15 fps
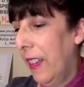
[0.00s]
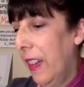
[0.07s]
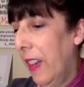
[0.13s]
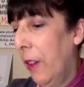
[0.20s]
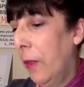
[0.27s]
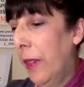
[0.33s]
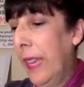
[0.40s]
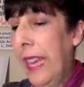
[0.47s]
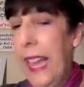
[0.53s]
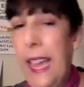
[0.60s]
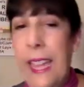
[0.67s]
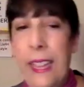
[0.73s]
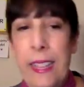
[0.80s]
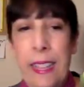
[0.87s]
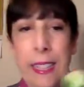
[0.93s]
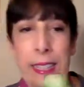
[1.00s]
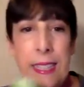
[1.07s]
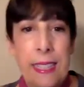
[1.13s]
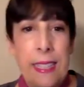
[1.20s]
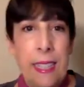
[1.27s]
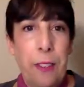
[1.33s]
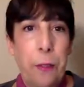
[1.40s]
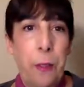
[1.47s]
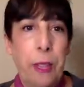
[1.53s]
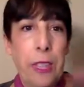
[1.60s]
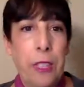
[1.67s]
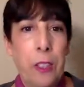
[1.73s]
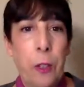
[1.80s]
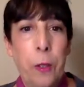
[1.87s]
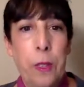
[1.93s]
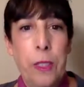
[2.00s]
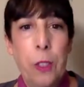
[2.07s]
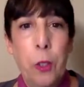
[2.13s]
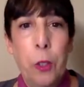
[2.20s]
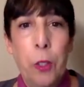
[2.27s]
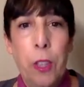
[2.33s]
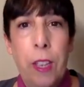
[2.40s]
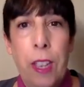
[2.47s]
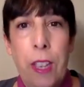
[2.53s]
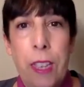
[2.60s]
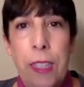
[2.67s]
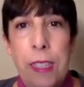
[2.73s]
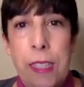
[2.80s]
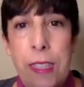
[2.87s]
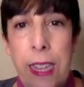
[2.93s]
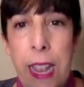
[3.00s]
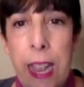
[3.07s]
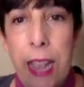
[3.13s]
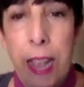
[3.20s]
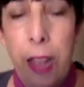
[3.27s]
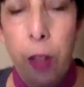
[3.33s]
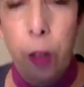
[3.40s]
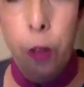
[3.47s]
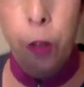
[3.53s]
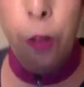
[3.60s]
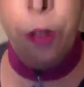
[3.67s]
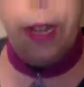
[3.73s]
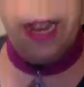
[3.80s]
Okay, let's see if we can do it. Down